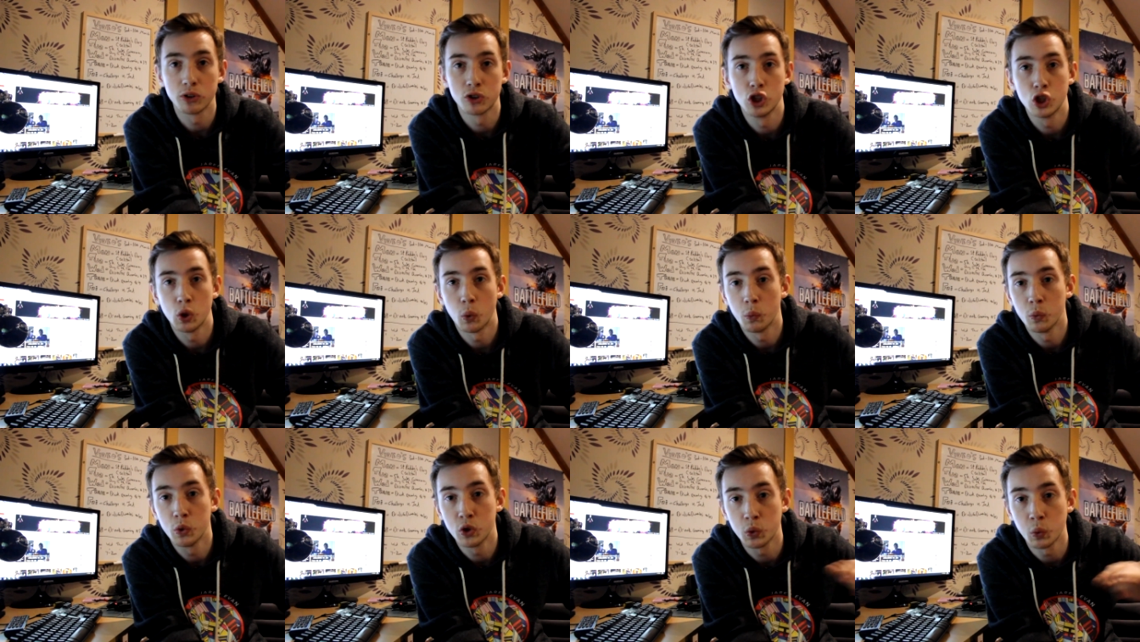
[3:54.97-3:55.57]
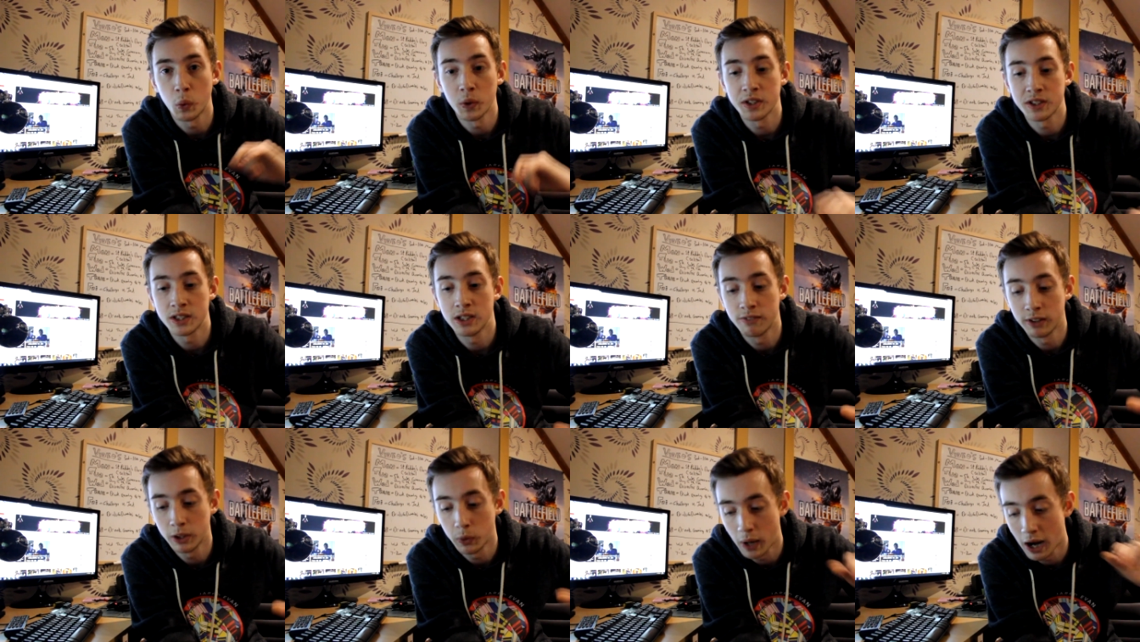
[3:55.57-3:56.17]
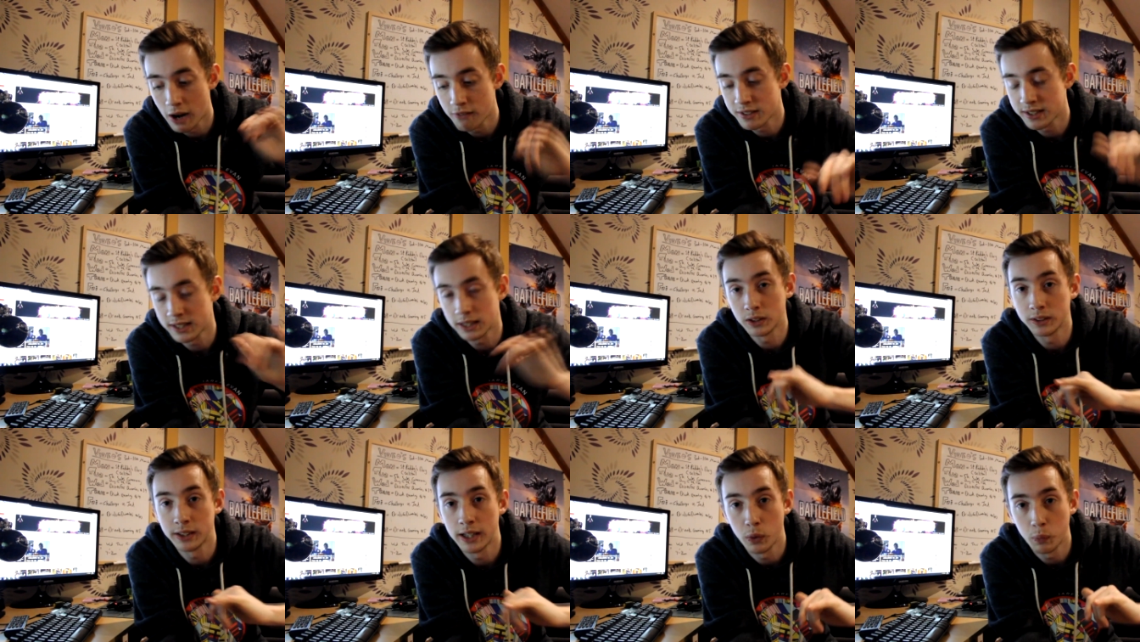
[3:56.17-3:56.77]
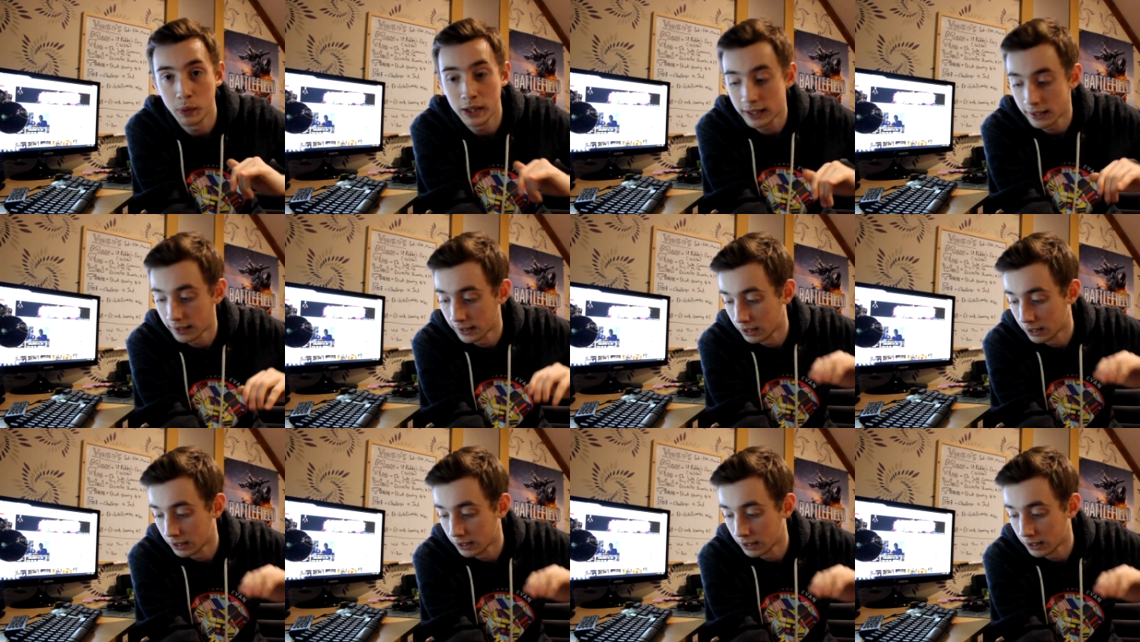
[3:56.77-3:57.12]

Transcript: So you don't, would you want to see a video every single day of the week